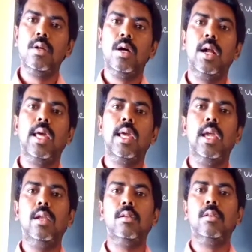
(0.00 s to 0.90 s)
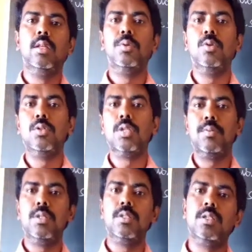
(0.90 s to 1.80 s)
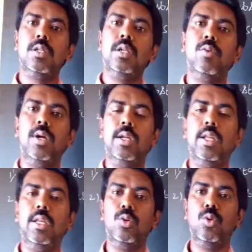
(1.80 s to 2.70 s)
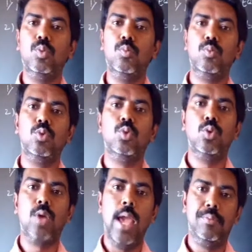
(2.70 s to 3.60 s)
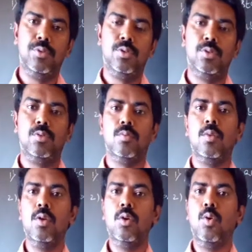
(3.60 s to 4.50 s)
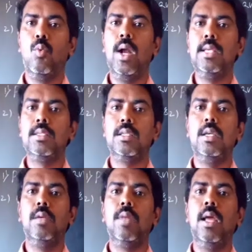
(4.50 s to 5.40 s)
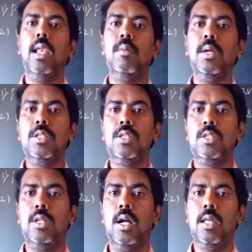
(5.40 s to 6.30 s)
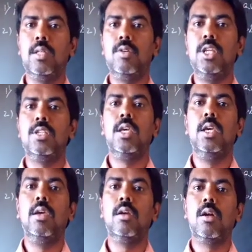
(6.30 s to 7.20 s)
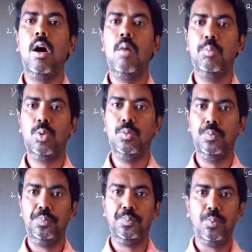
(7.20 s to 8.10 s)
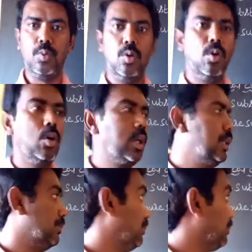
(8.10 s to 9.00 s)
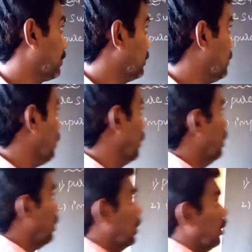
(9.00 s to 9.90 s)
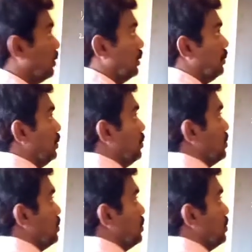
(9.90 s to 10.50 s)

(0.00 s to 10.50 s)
And again, the pure substances are divided into two types. One is a element, another one is a compound. Okay, the pure